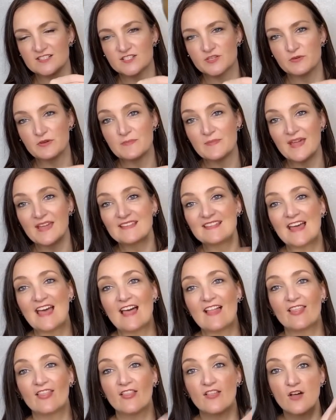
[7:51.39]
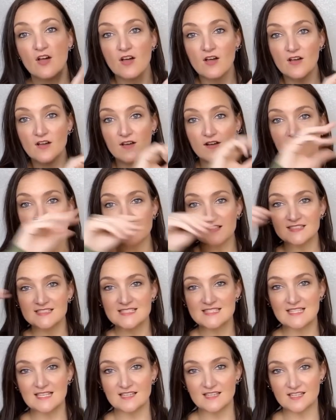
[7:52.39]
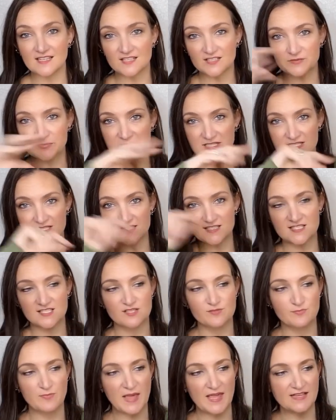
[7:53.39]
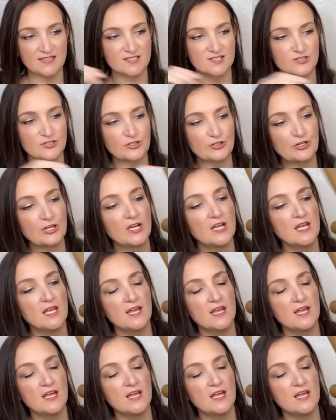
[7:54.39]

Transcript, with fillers: So we made that long, skinny, twisted spacer